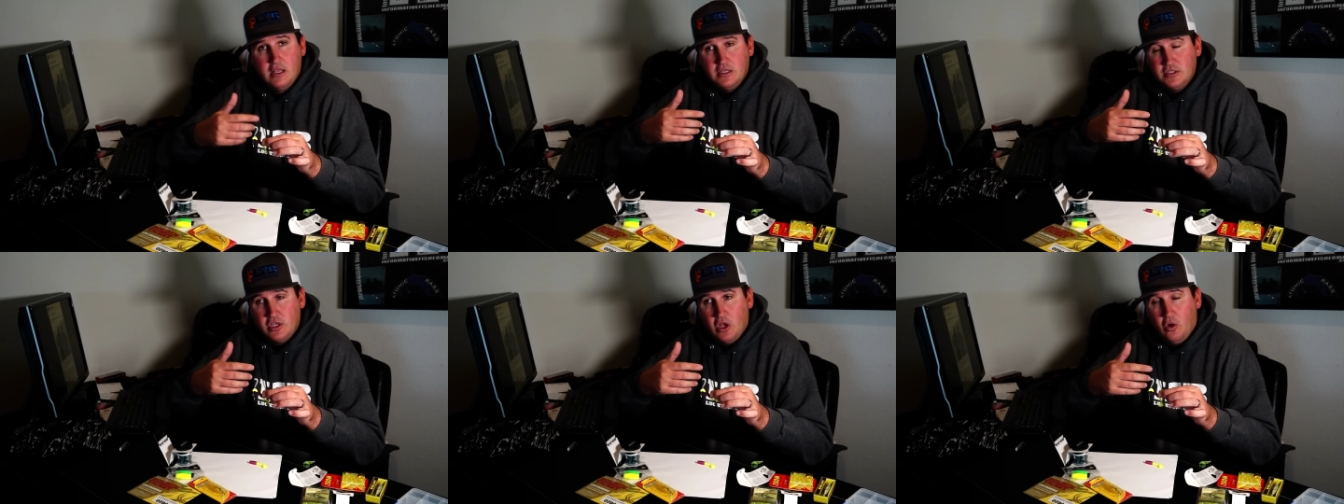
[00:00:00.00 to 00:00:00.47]

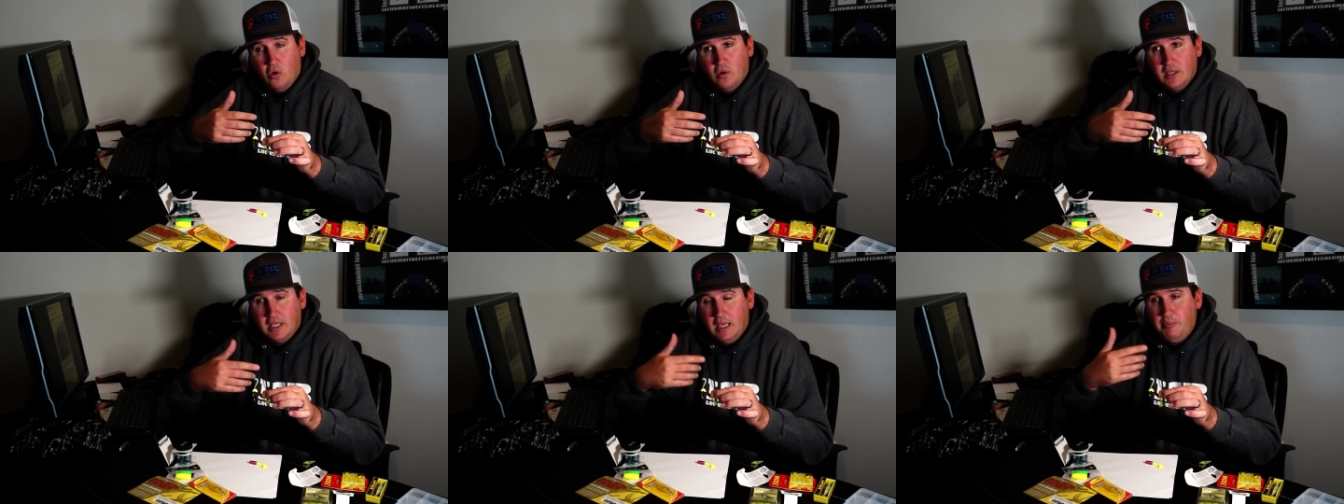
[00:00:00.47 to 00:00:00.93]

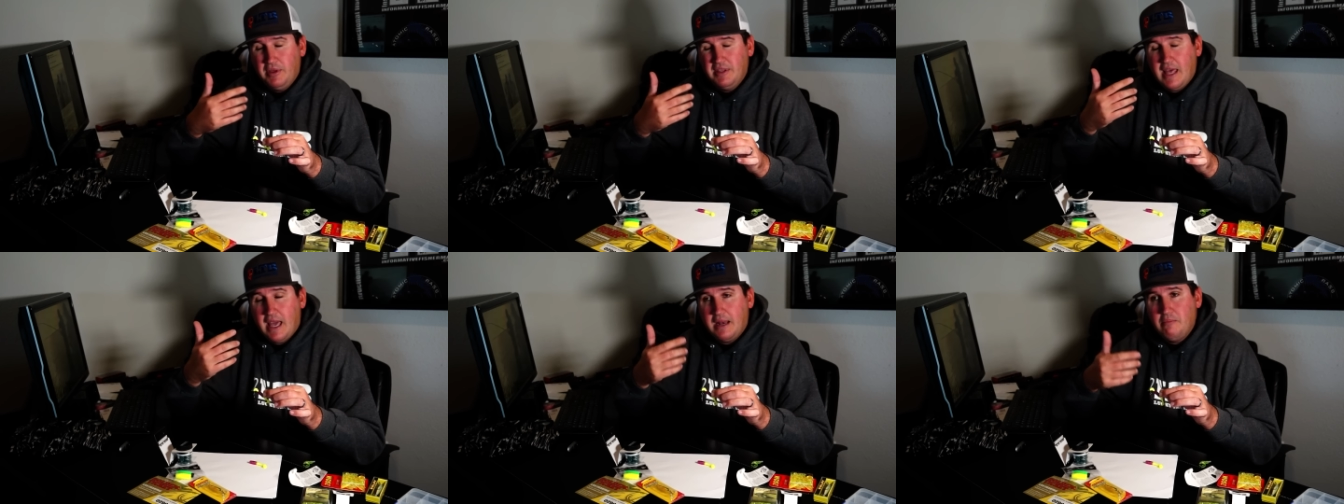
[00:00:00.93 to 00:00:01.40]
So
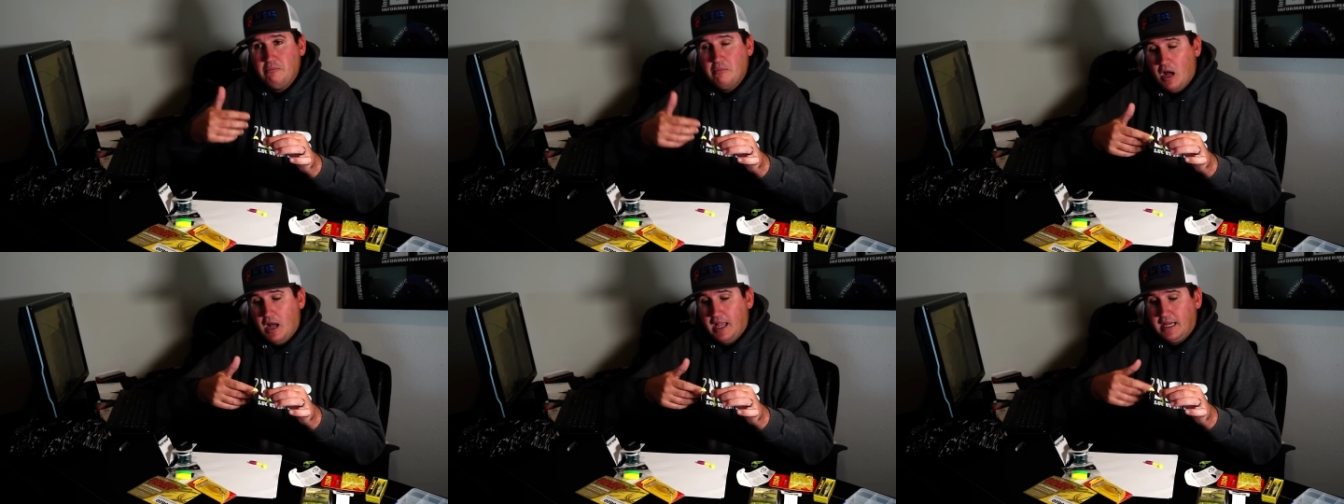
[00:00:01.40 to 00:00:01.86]
keeping that in
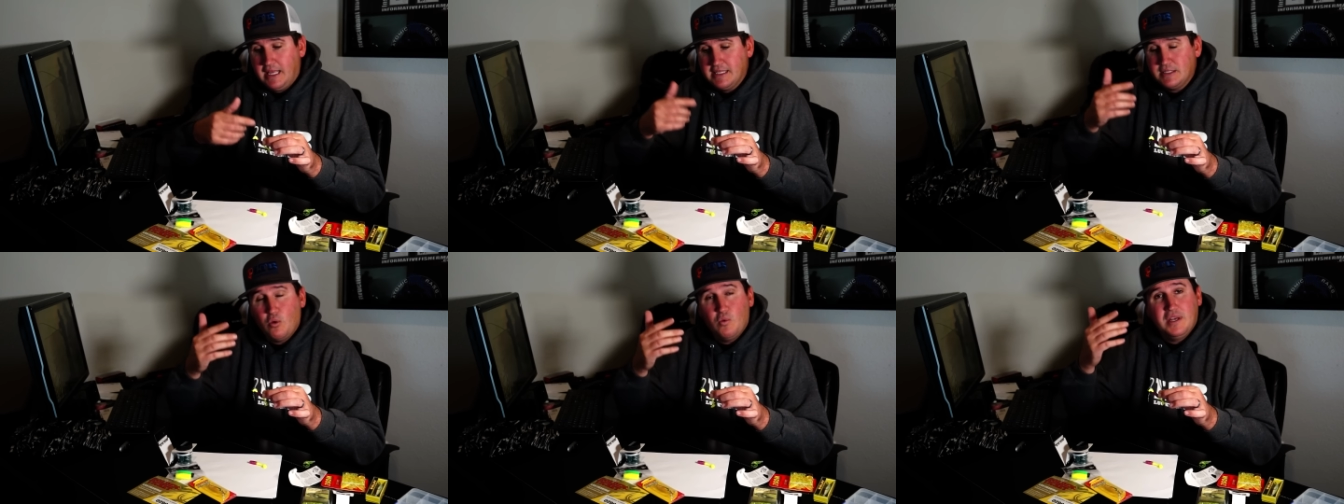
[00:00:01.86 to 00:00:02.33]
mind,
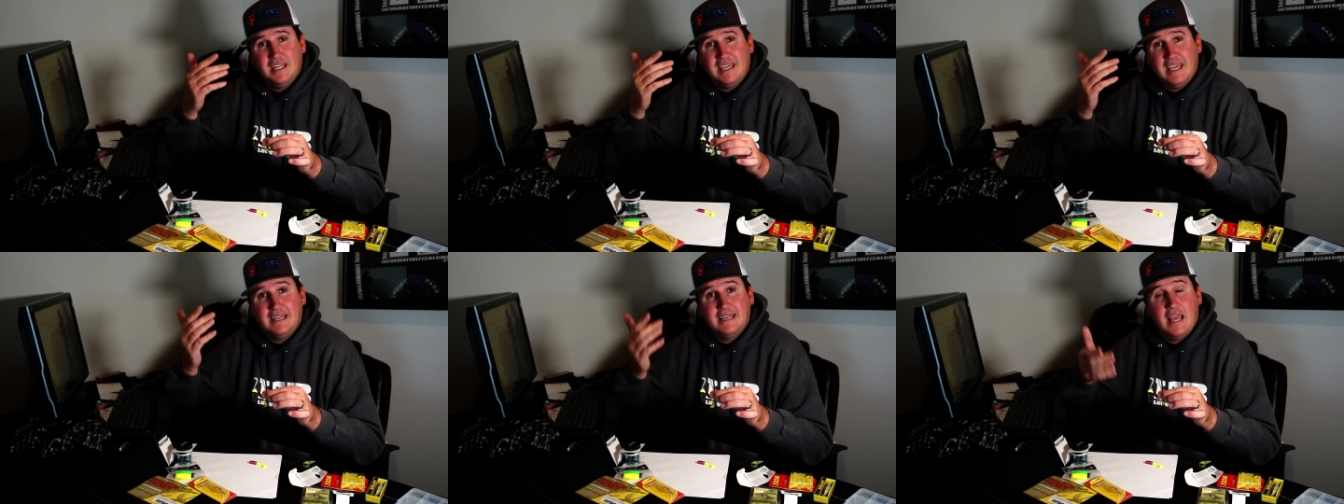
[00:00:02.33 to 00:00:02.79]
it's going to
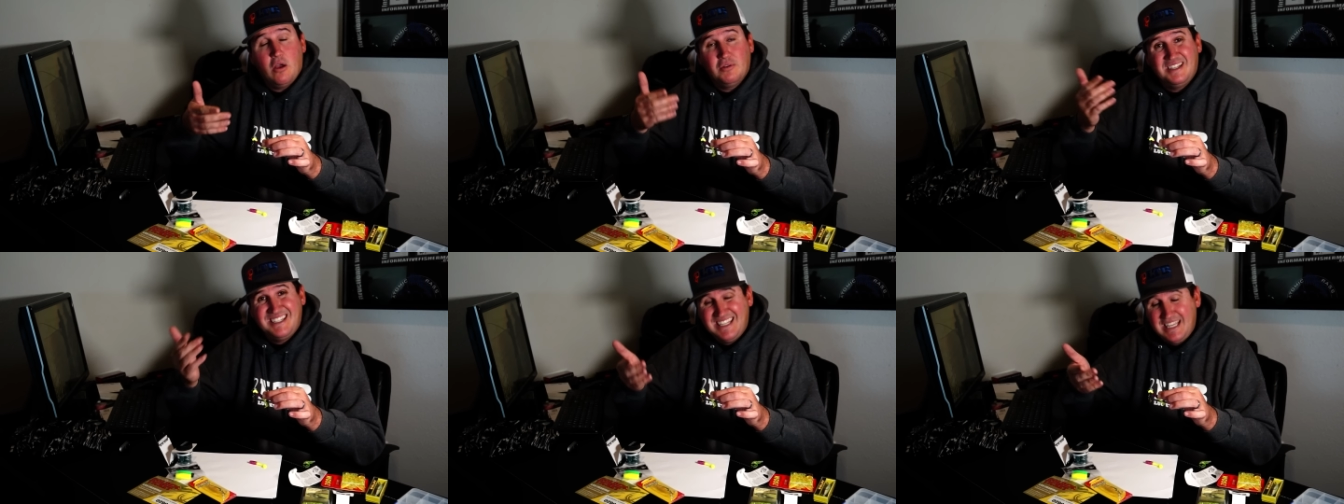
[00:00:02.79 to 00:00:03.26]
get
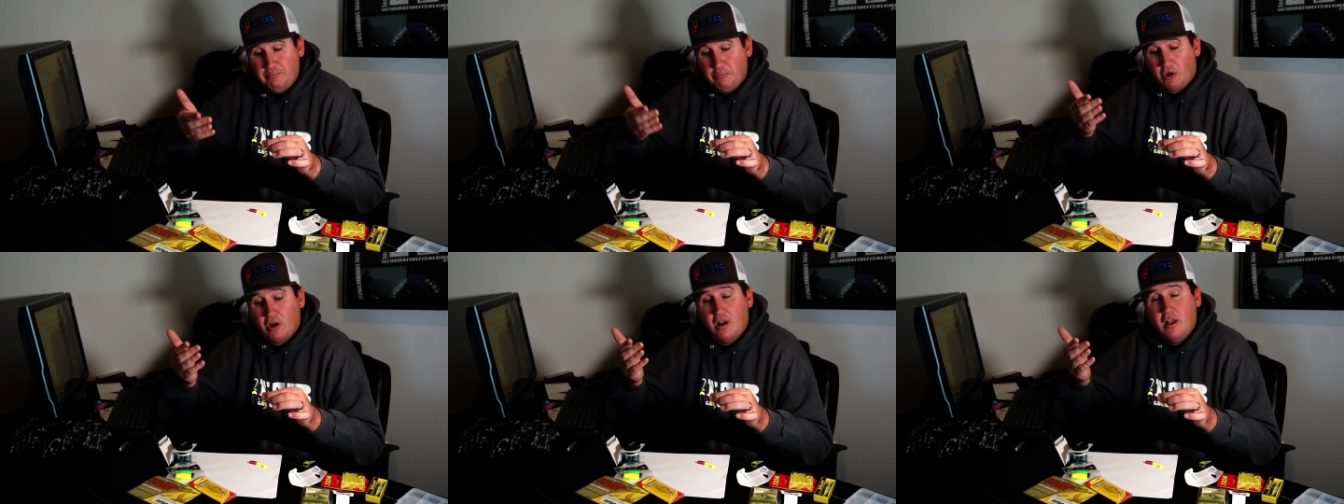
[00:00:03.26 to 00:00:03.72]
down
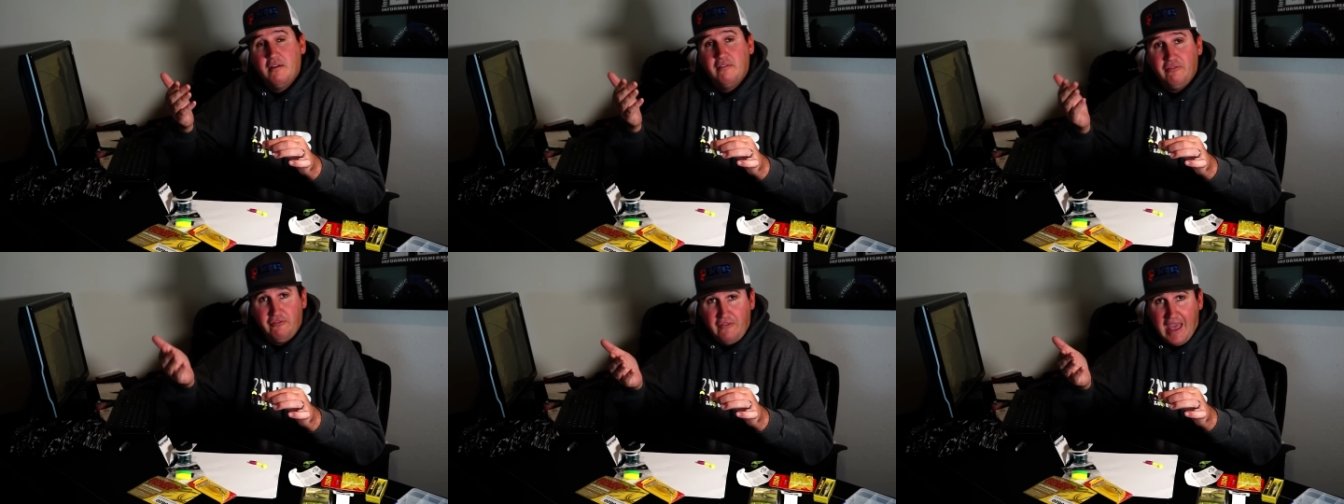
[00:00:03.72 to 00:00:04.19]
deeper
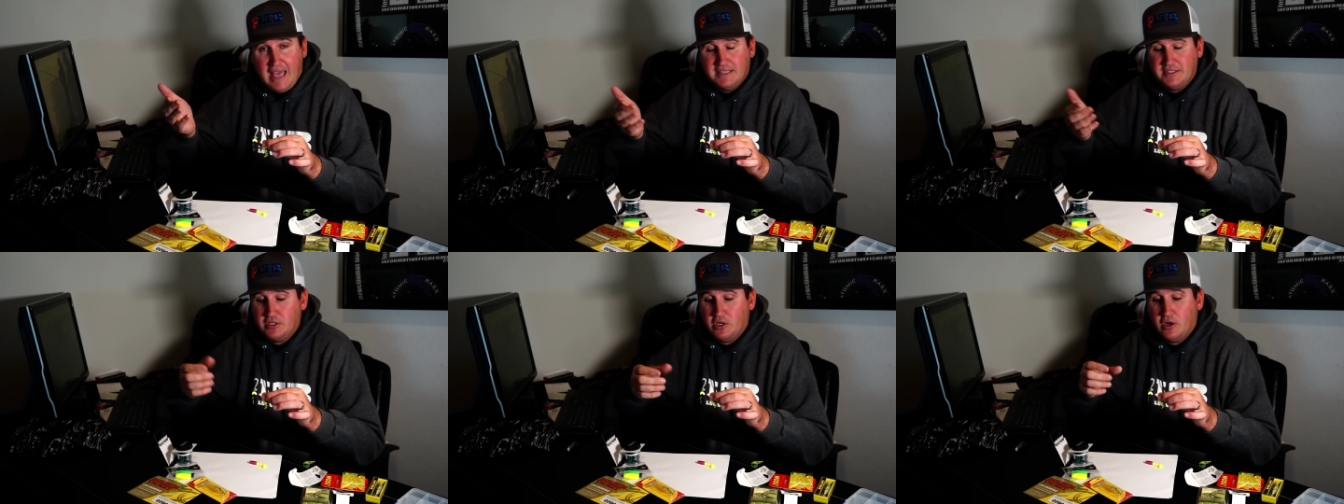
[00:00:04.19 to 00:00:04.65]

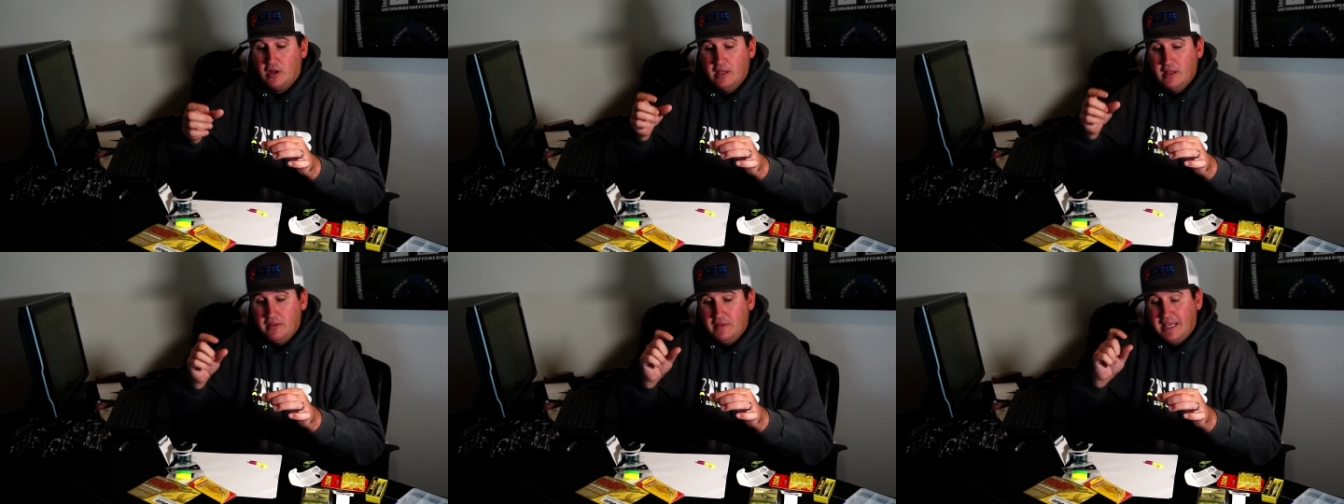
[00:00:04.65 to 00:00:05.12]
faster
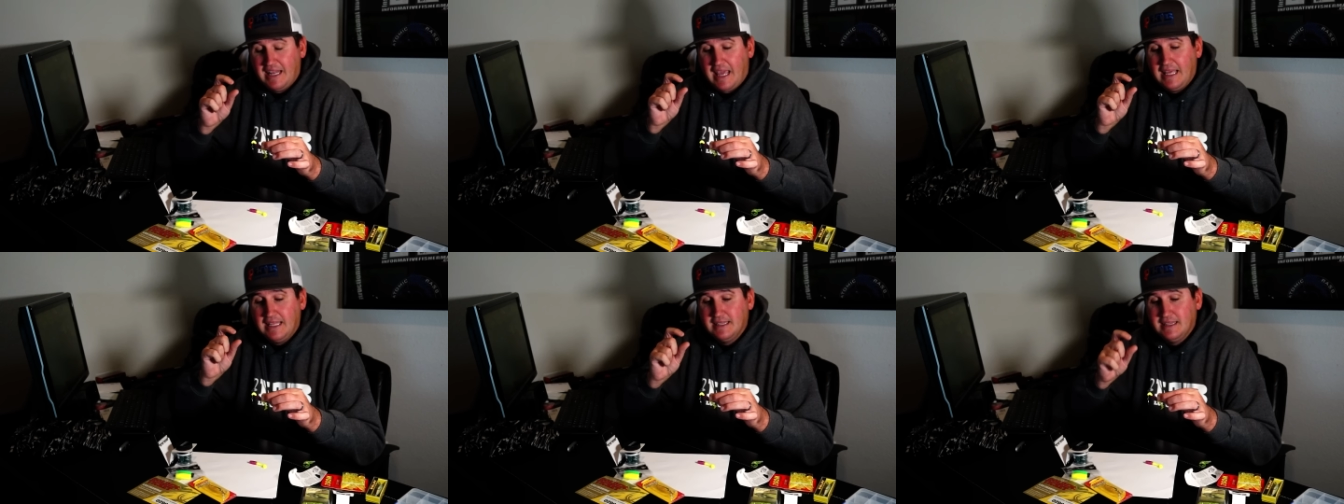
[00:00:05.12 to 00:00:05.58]
than
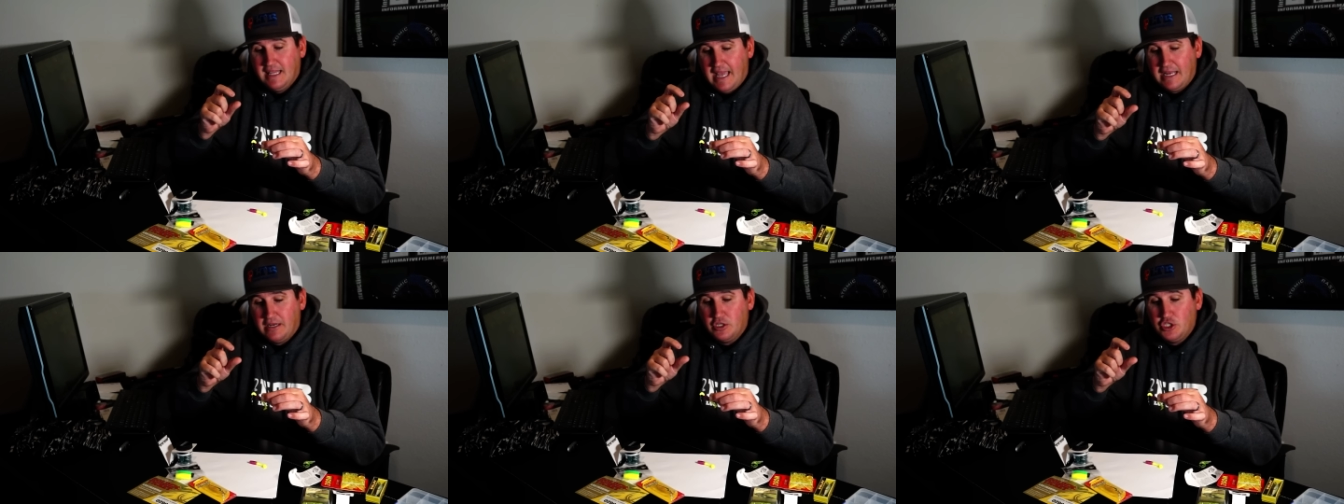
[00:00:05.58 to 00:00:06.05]
a
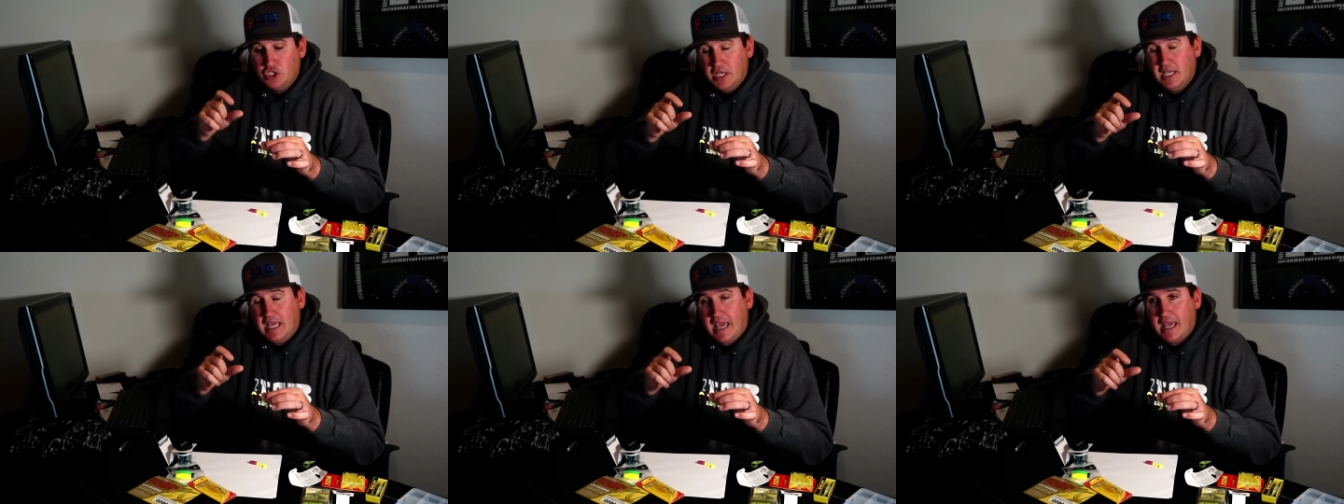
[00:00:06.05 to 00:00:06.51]
lighter
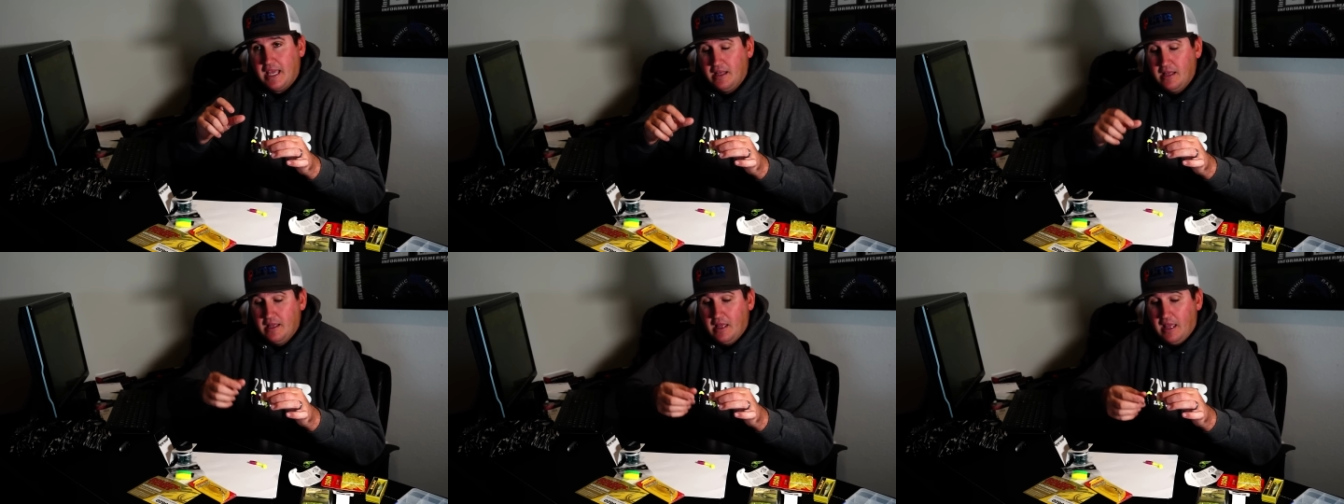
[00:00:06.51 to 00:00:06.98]
jig head.